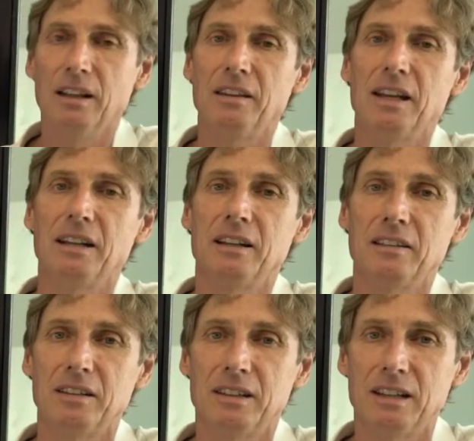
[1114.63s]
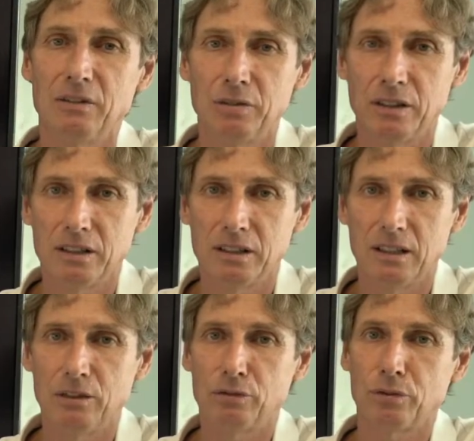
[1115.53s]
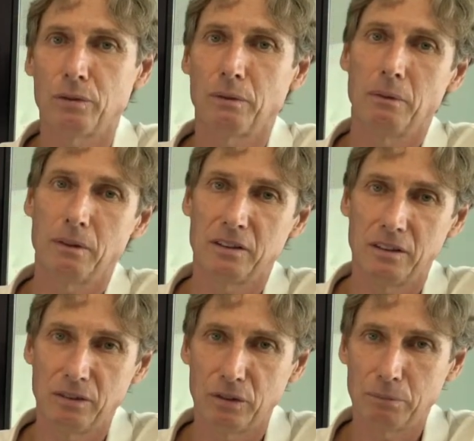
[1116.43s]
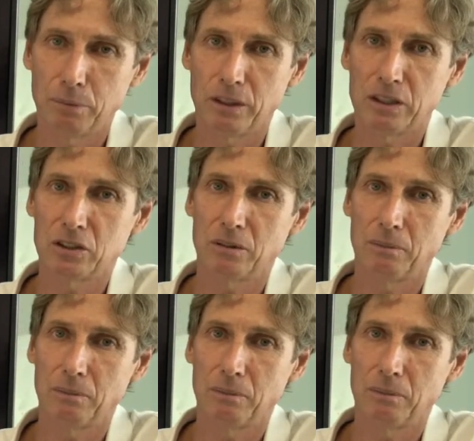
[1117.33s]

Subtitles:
than the definitive SIEWERT bridge